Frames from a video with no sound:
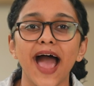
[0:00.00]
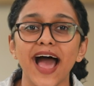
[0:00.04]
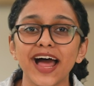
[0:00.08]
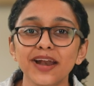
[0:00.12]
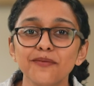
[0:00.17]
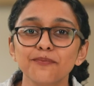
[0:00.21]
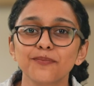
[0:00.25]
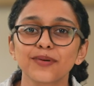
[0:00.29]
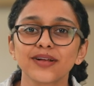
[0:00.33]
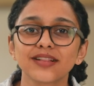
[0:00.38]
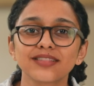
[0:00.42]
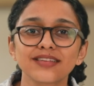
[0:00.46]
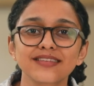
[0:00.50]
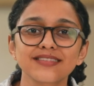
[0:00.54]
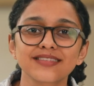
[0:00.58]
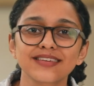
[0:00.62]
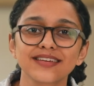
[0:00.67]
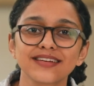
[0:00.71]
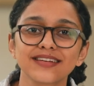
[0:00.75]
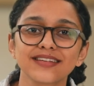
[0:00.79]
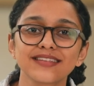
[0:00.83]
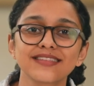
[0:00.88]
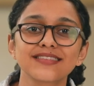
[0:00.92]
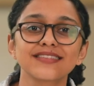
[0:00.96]
and build the
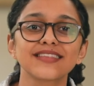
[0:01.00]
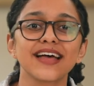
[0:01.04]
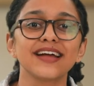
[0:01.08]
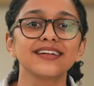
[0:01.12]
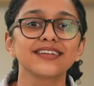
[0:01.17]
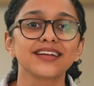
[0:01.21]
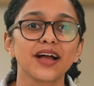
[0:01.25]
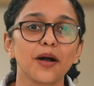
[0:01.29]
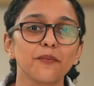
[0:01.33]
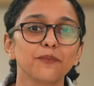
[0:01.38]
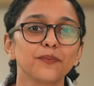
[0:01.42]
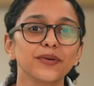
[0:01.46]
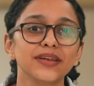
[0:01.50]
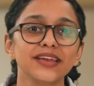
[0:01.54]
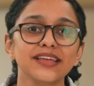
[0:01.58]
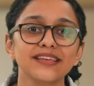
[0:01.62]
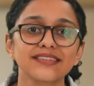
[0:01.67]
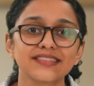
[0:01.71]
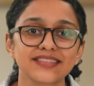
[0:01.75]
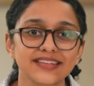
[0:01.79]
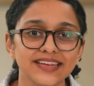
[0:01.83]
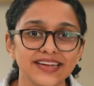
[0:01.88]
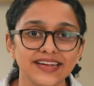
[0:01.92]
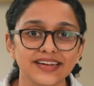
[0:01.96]
skills that
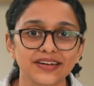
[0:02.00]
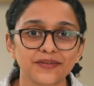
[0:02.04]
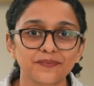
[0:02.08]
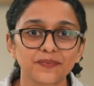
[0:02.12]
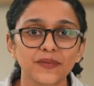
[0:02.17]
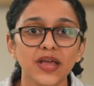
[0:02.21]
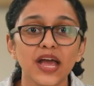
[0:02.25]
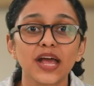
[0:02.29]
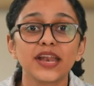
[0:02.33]
companies need.